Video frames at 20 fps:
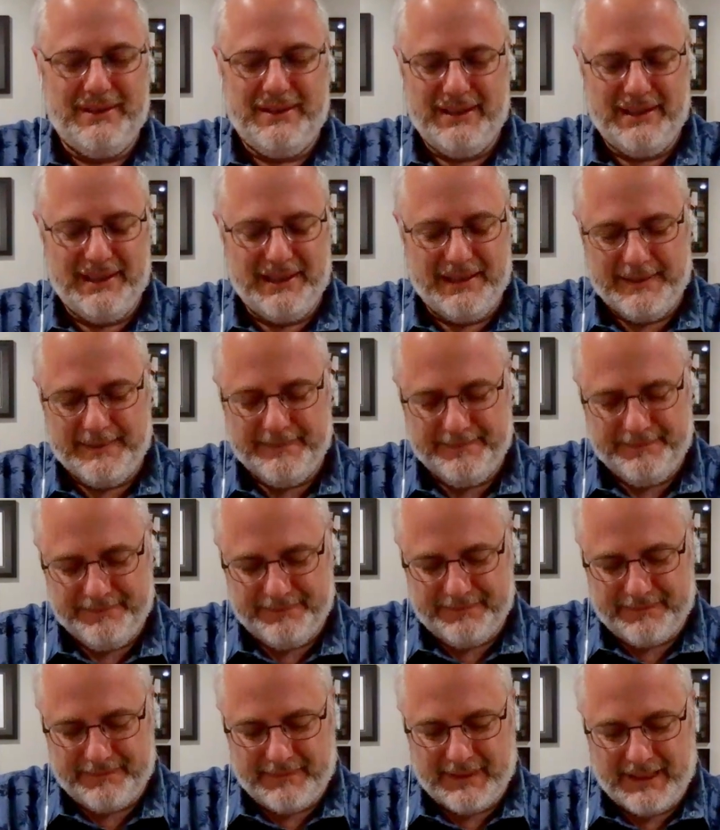On
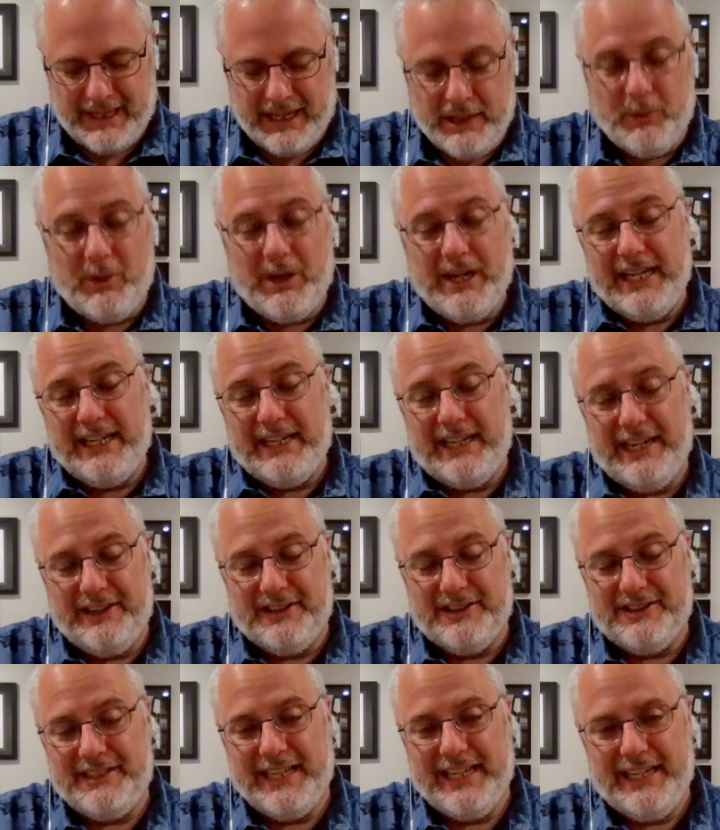the one hand, I
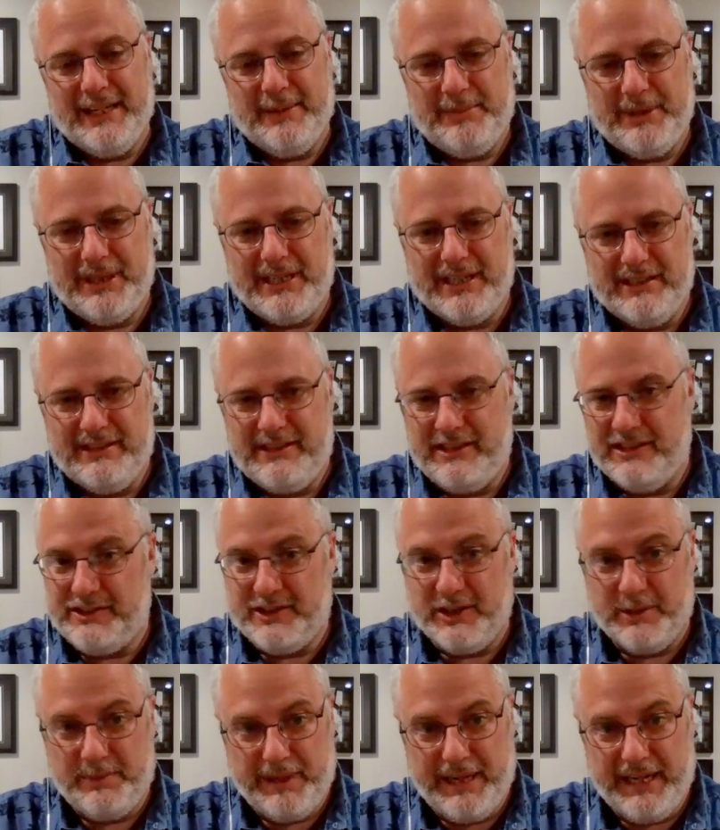understand it because they're
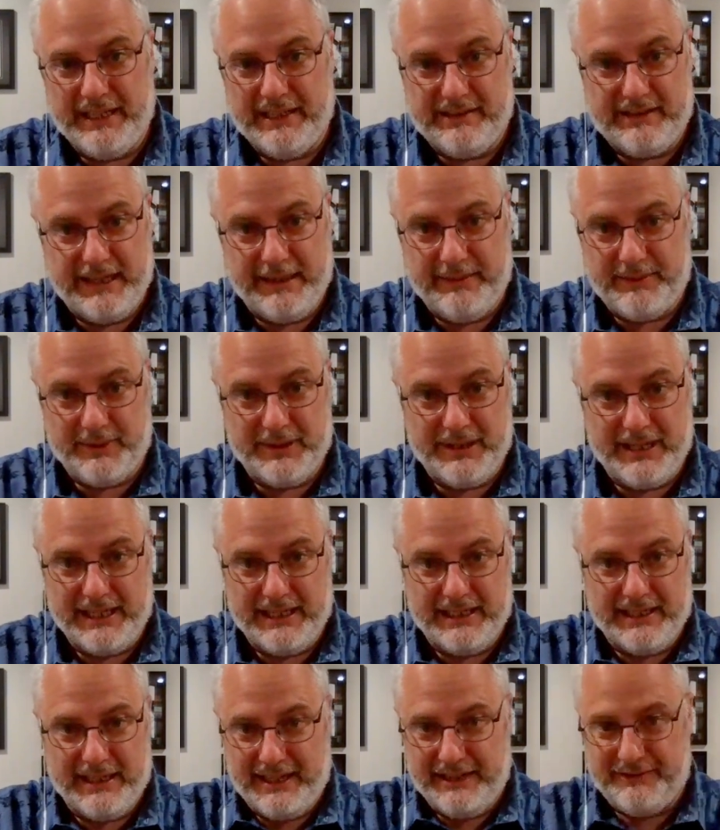still paying the same
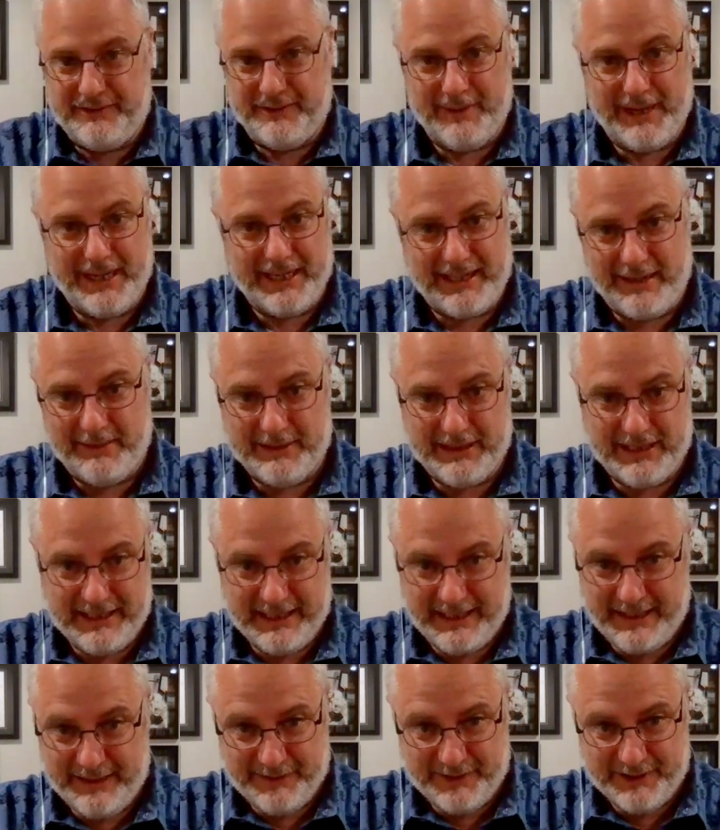$3.99 for my comic that
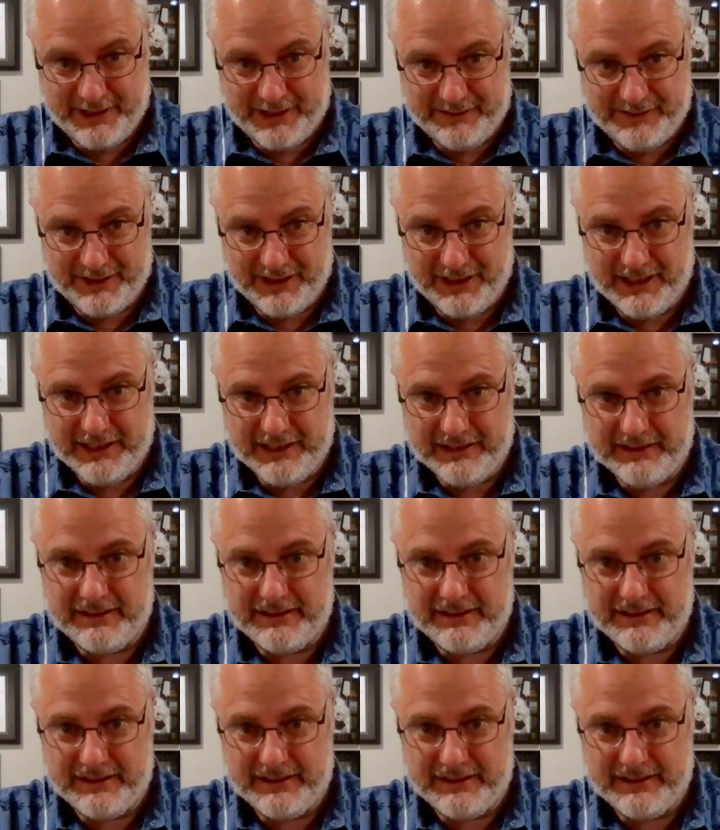they did for Jeff Johns.